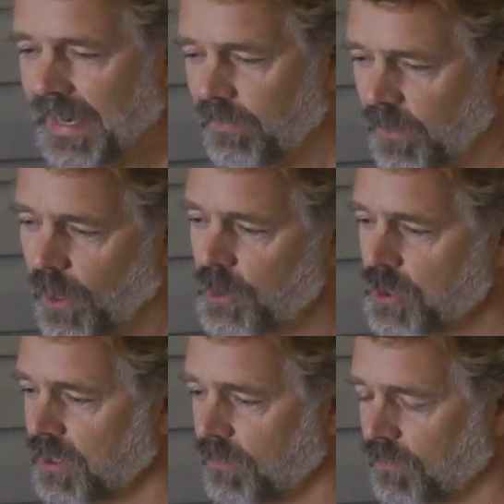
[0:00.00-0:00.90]
and the
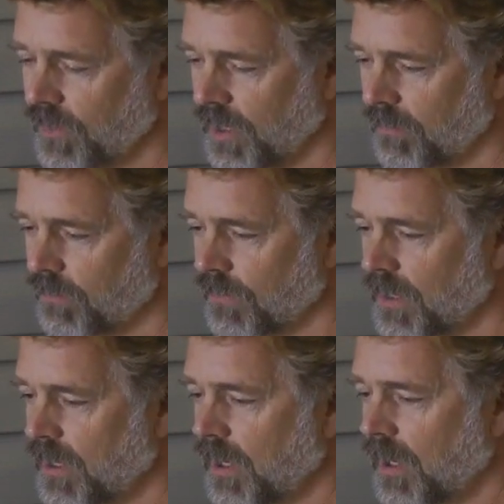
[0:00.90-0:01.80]
notion
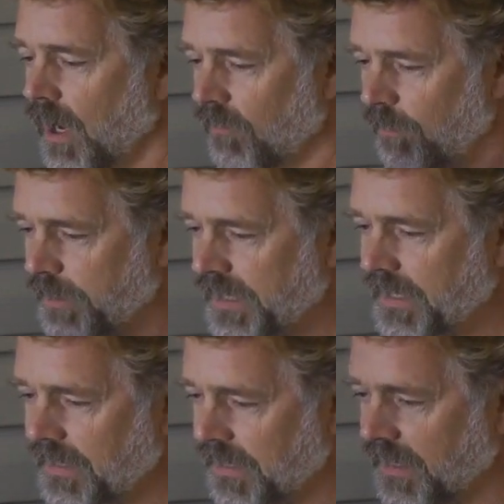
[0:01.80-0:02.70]
of
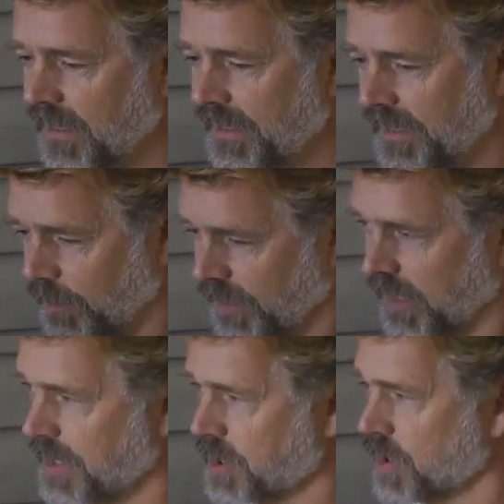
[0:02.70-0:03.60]
being in a
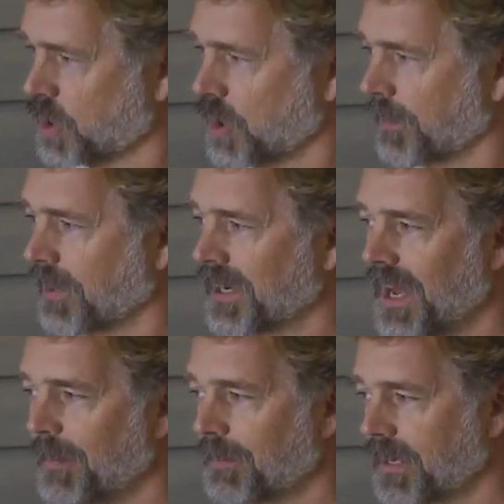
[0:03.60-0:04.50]
relationship and
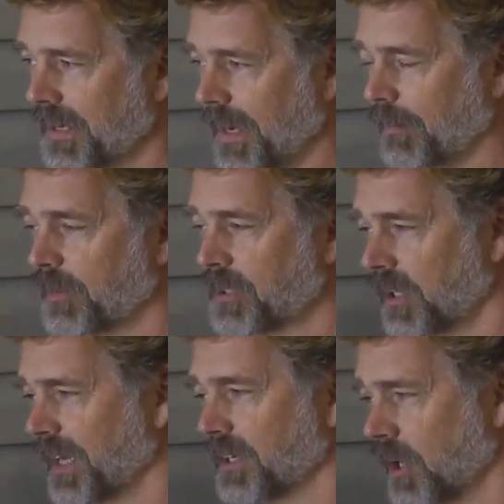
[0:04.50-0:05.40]
not being able to
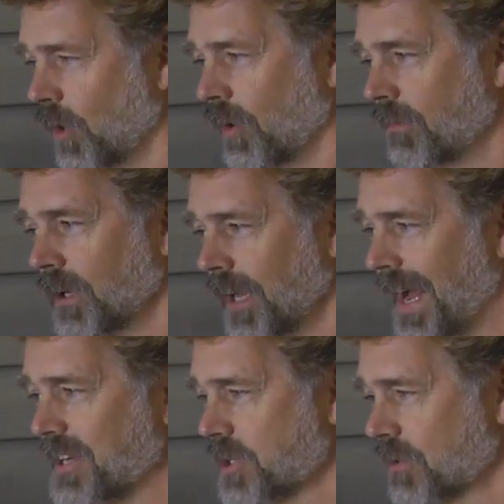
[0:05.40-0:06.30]
let go of the
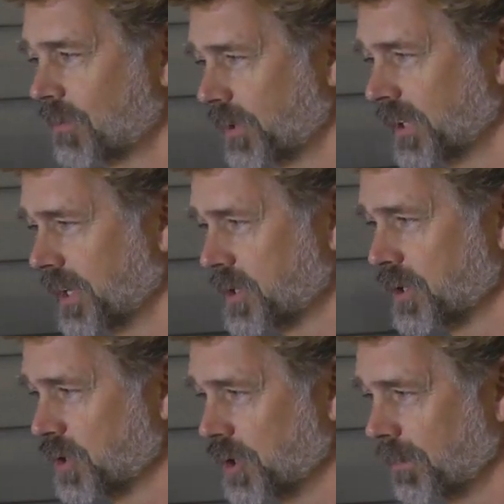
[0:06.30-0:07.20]
last
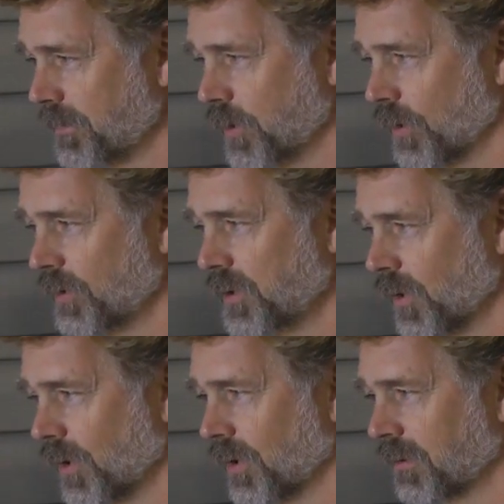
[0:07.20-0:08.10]
relationship,
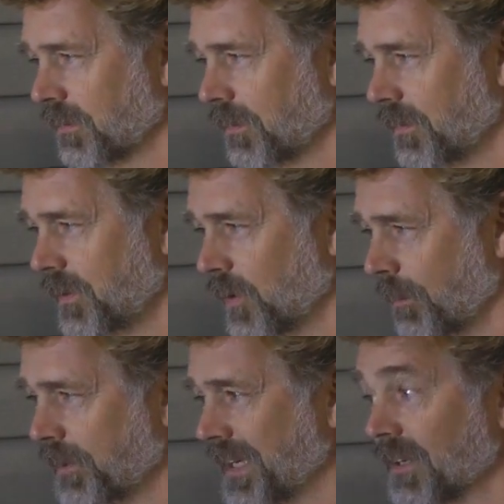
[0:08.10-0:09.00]
your
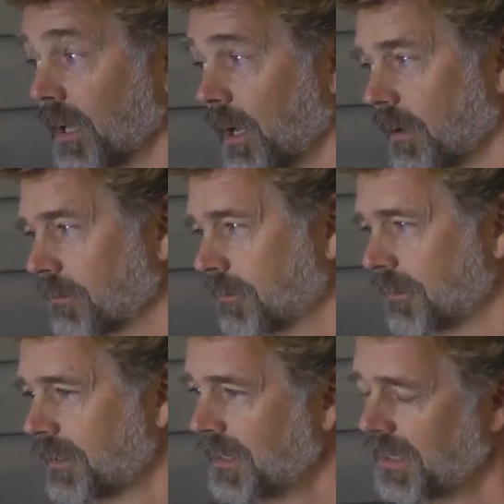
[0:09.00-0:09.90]
big love,
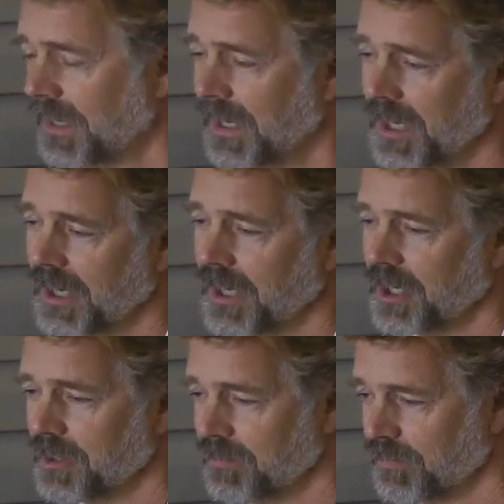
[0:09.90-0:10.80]

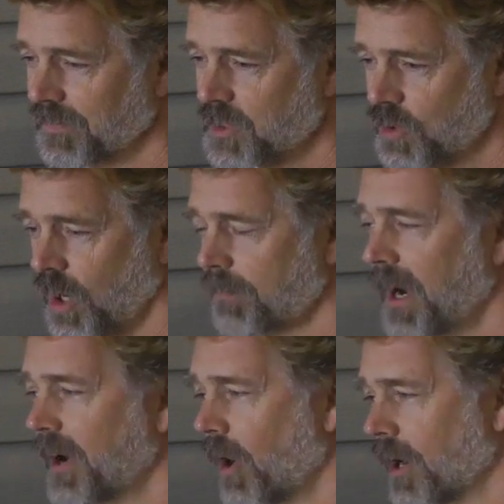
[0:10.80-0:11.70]
struck
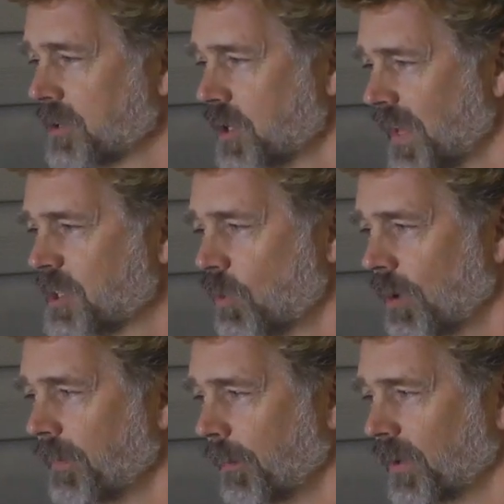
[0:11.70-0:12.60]
my heart. So that's
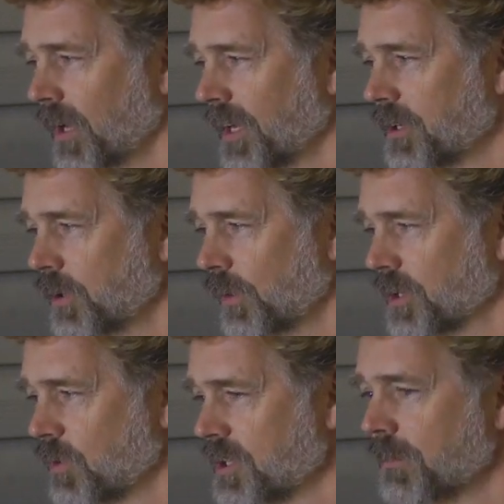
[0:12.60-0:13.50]
what Memory Like You
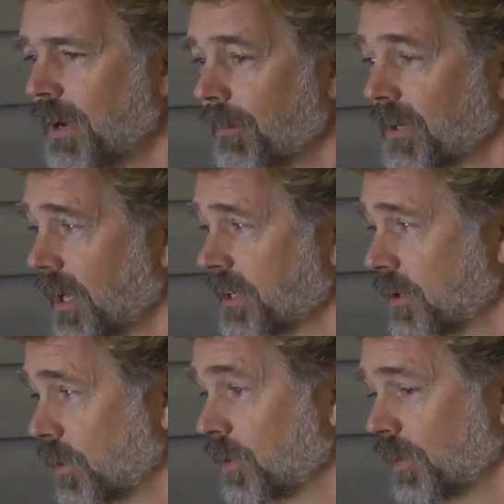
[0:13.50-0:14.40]
is. What's a memory like
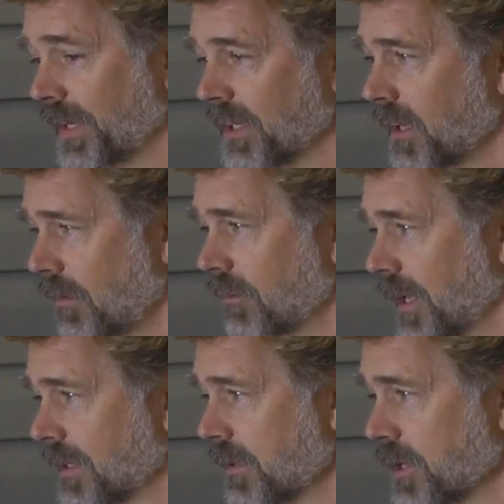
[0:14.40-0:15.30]
you doing in a love
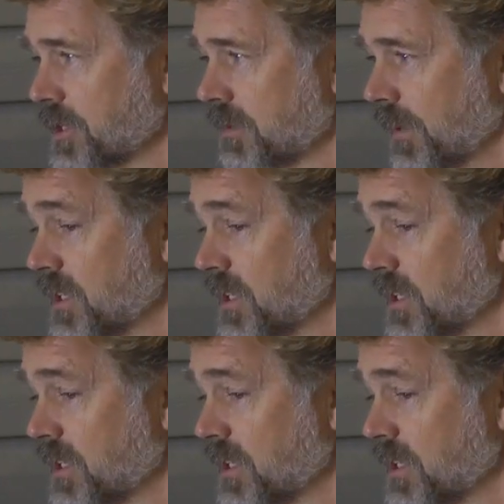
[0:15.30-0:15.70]
like this?